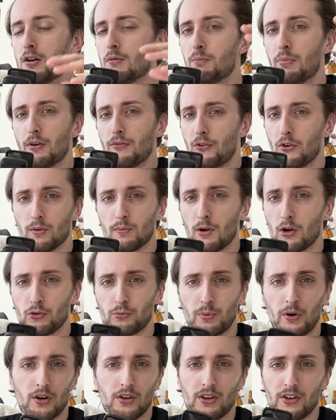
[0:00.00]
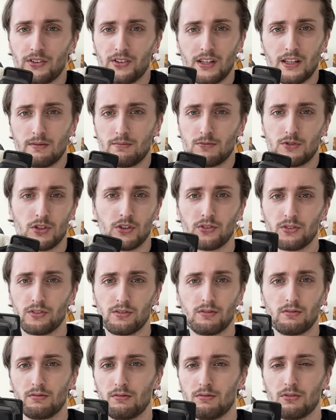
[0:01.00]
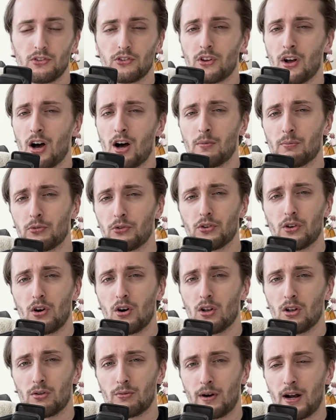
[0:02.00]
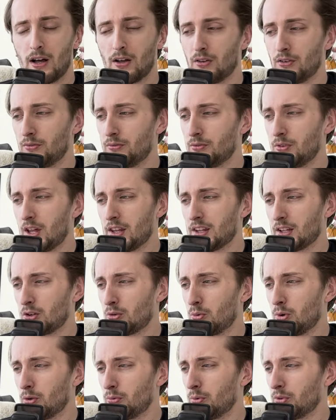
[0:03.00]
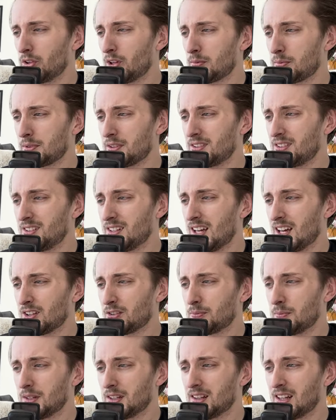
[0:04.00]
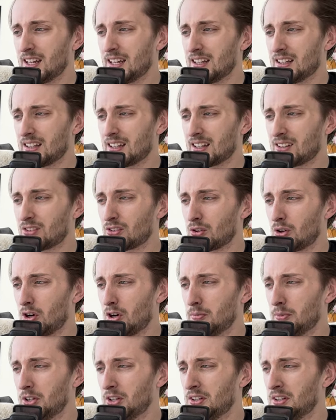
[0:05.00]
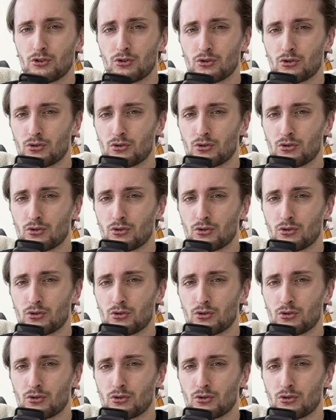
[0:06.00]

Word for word: But for the most part, the team just stomps all around. I think Quid was up in CS mid lane against Karma.